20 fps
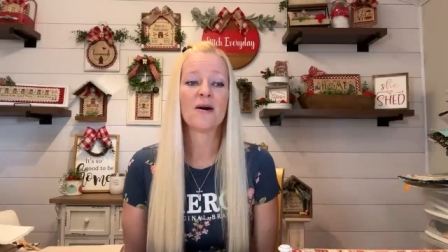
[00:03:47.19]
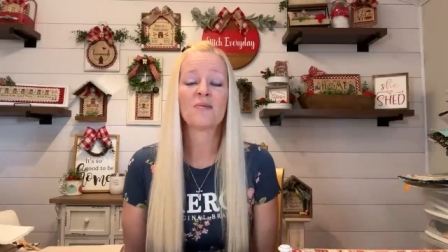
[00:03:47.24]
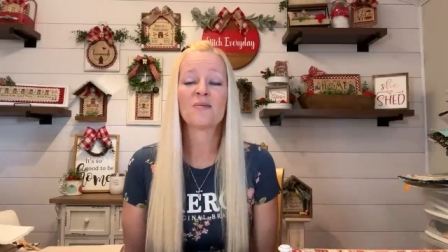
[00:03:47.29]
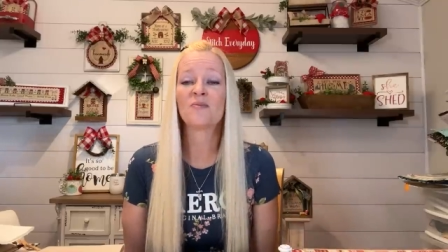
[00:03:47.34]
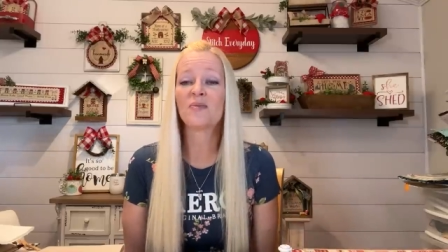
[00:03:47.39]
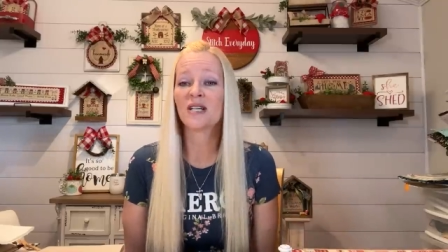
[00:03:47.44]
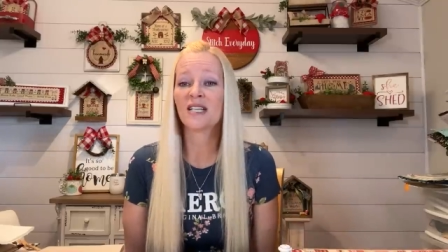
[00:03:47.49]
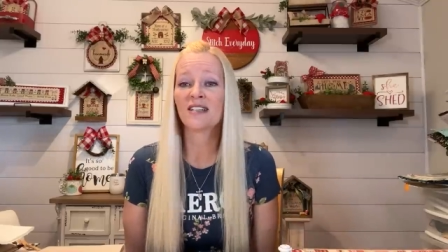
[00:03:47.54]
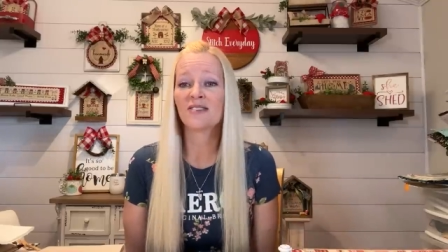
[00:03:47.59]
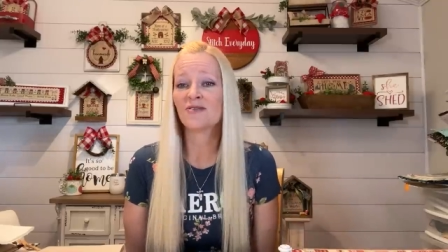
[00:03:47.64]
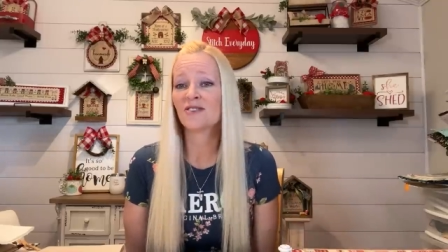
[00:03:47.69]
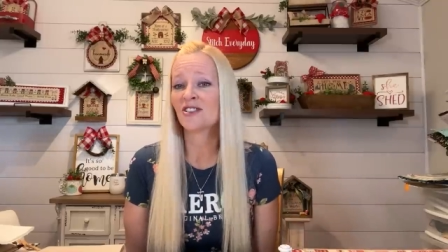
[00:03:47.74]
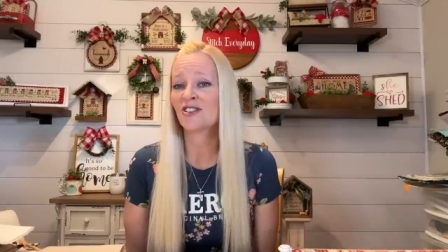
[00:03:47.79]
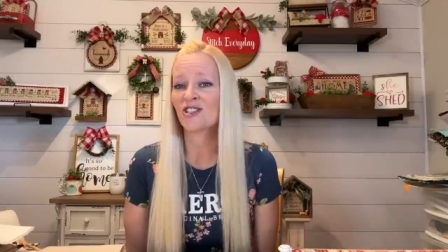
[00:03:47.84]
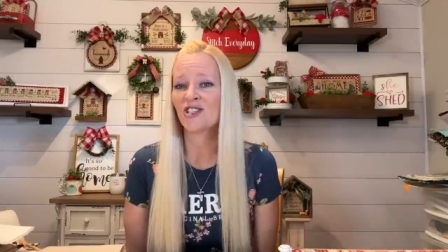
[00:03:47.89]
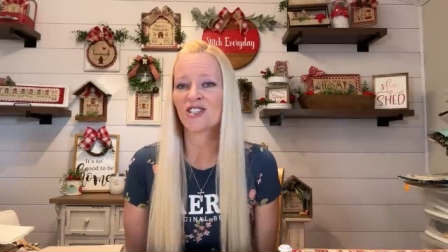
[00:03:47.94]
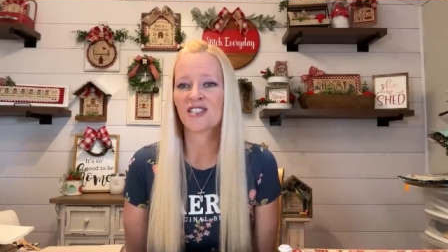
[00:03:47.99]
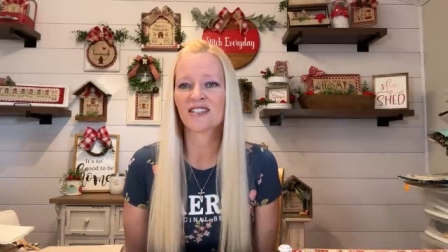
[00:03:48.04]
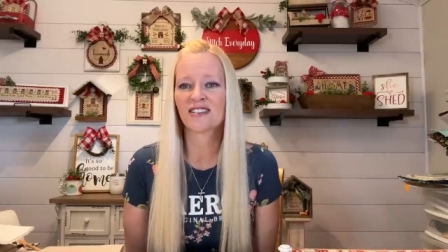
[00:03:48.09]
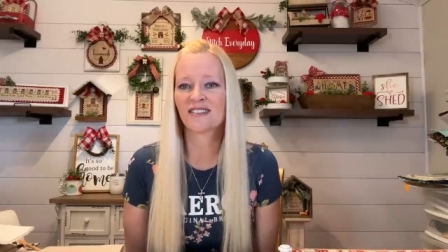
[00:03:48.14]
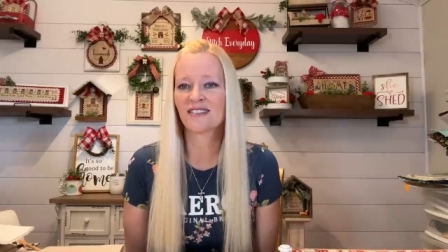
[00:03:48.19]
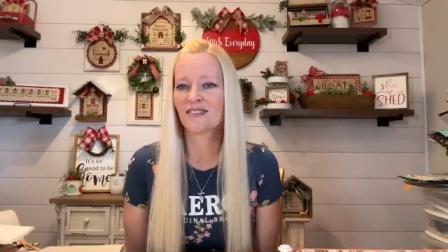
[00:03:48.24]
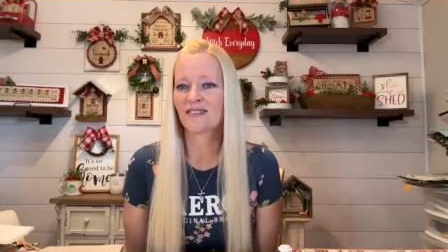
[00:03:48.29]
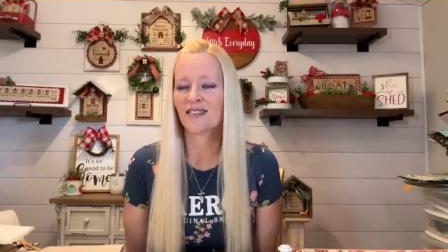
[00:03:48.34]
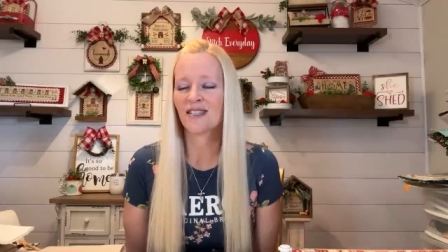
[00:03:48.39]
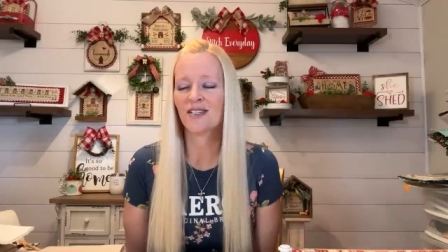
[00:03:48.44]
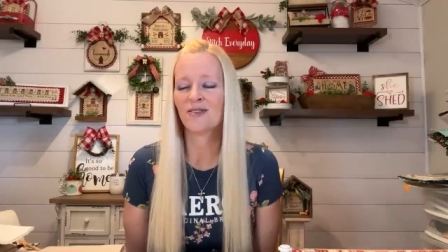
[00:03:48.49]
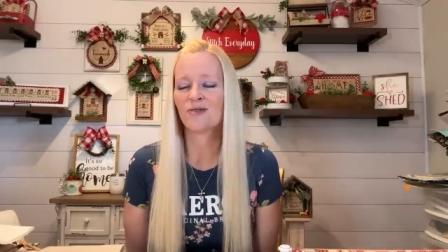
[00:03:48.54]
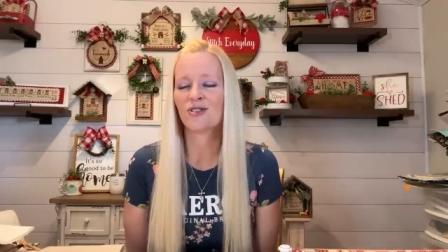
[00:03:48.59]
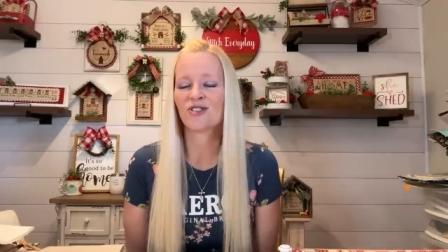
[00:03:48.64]
But it was just,
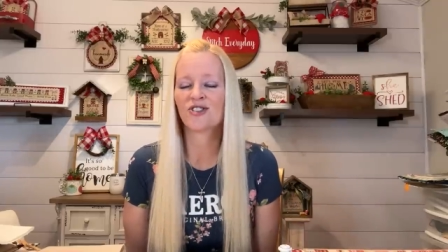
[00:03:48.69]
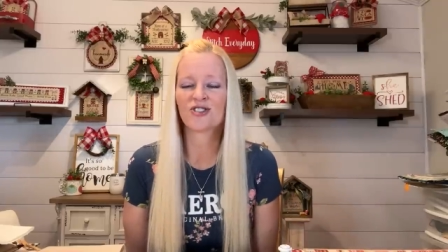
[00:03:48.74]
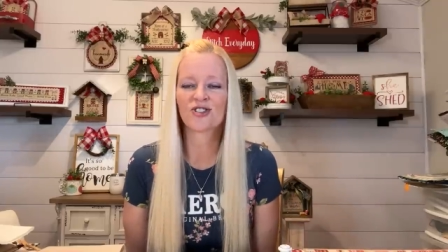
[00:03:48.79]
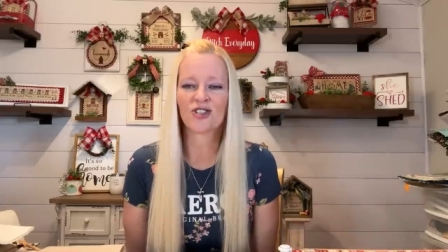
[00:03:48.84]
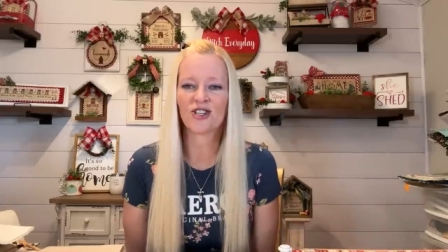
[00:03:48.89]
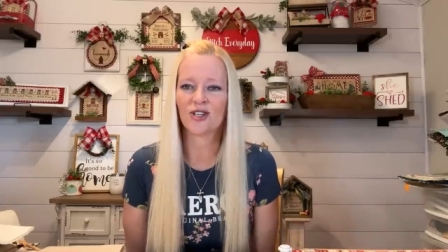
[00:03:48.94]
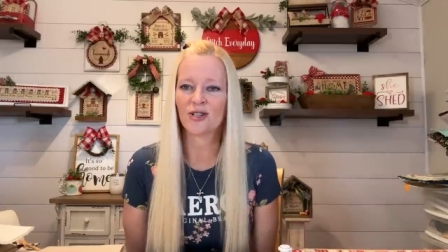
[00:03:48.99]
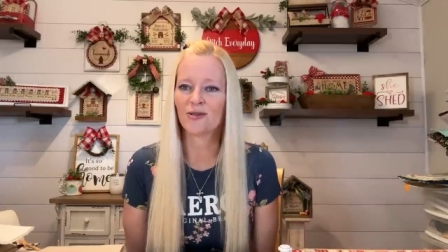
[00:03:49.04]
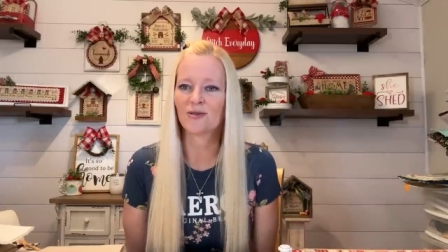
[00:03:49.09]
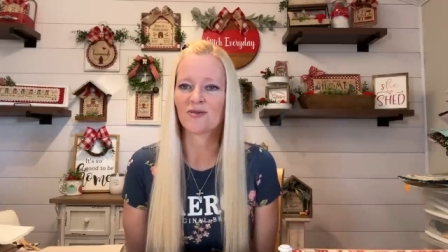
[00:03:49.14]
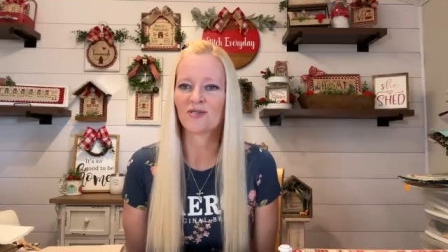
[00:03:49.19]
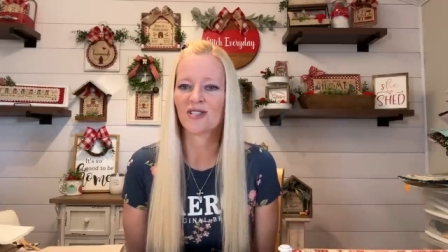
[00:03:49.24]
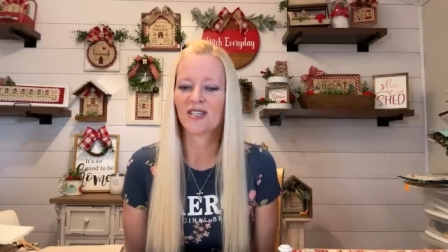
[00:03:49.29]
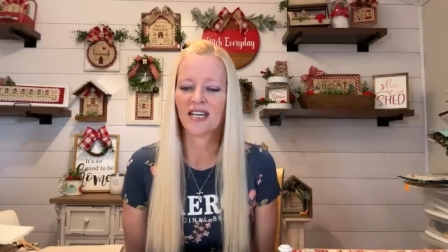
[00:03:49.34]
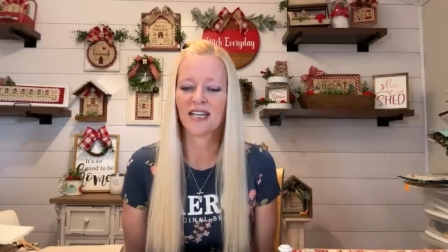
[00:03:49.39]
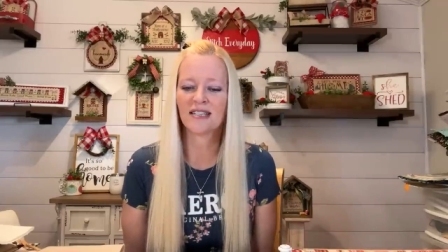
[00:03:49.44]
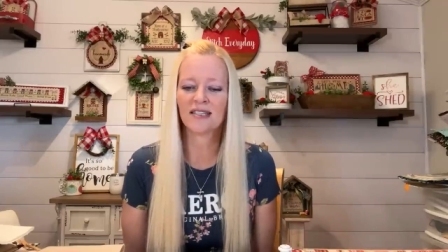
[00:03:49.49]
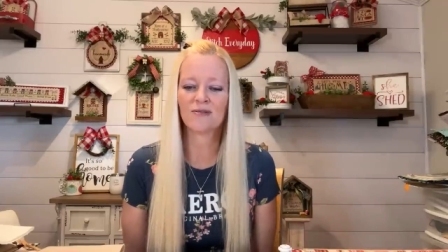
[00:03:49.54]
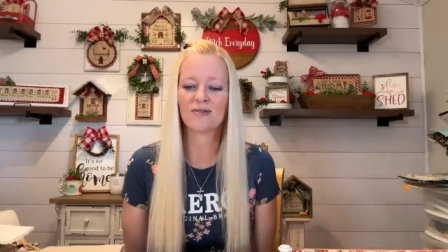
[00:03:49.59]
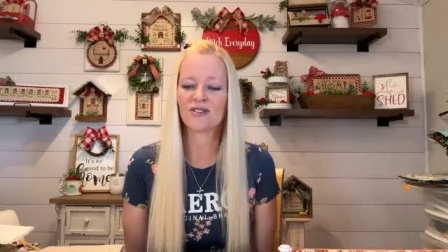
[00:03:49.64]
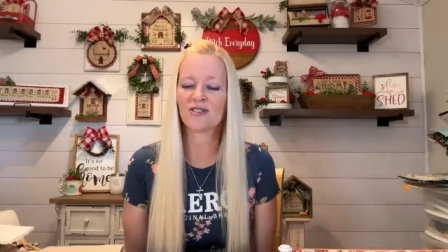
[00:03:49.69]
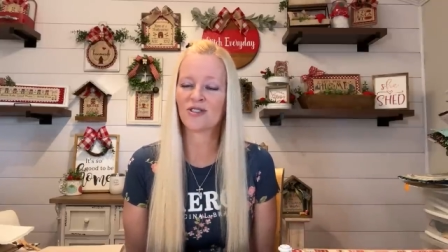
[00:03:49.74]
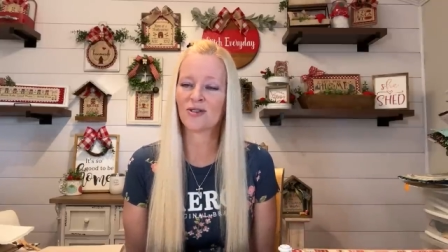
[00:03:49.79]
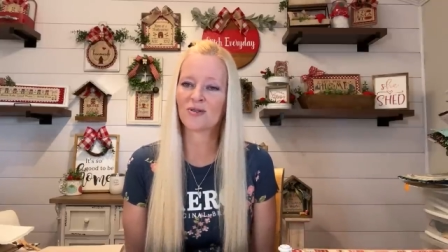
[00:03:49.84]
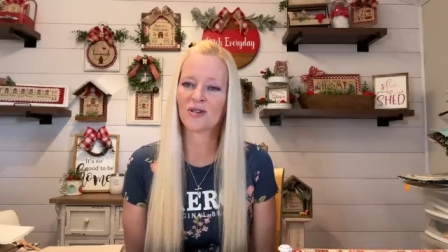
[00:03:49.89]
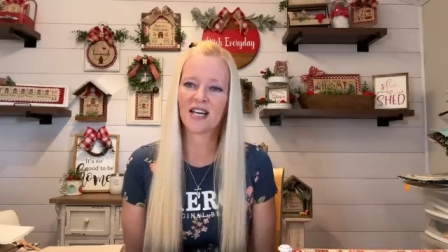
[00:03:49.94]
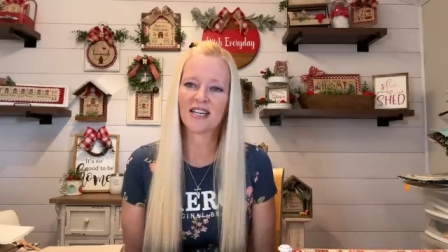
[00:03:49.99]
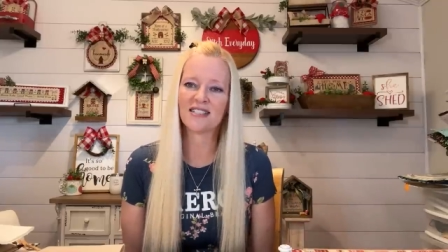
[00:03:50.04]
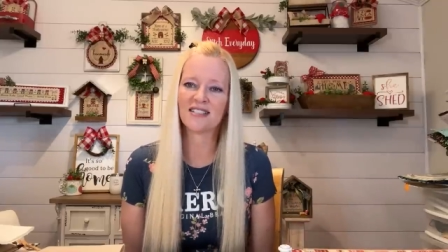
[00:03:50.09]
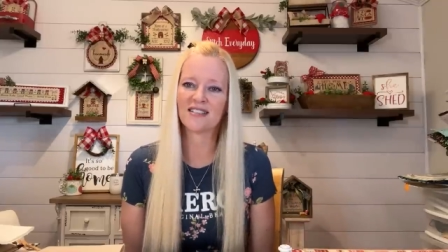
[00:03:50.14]
it was just cute. And it was so
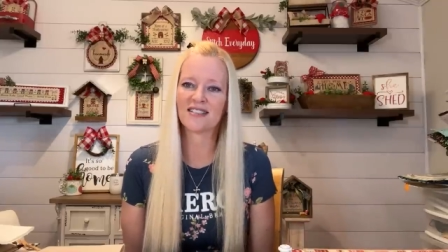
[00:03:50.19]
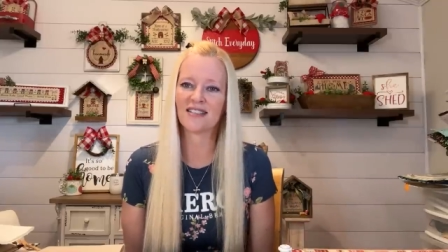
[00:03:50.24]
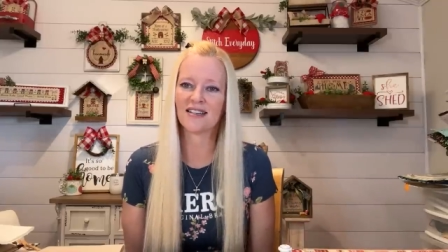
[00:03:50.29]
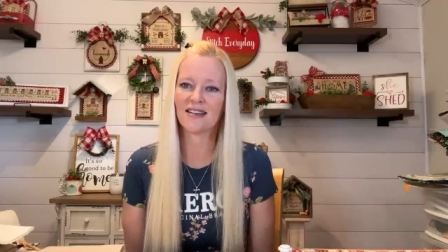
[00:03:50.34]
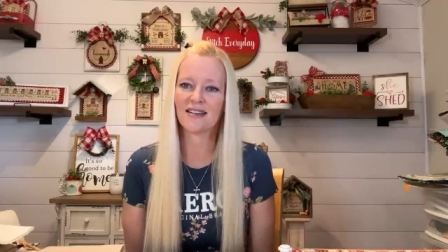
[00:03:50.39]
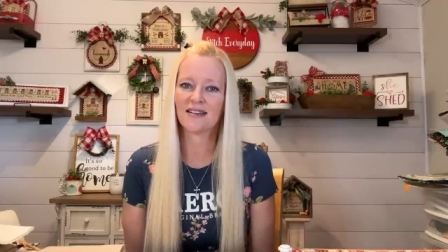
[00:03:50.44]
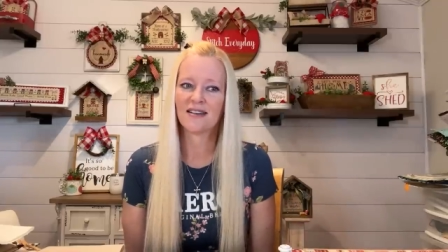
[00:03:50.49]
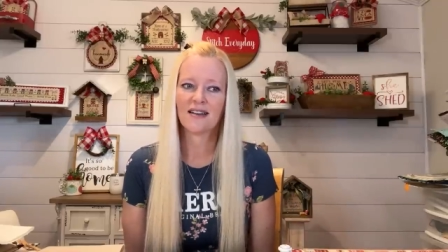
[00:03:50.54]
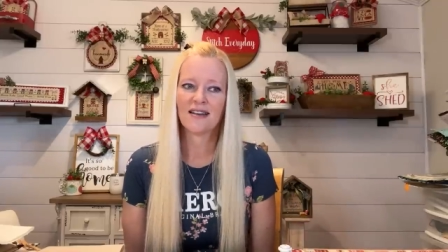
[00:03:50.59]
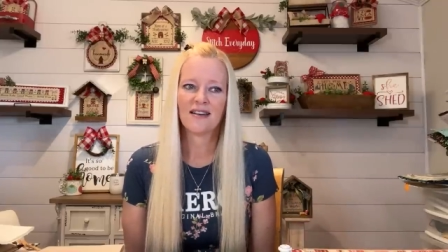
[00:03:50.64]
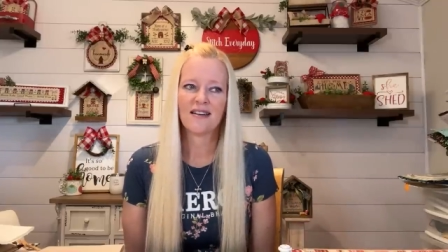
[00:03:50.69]
nice to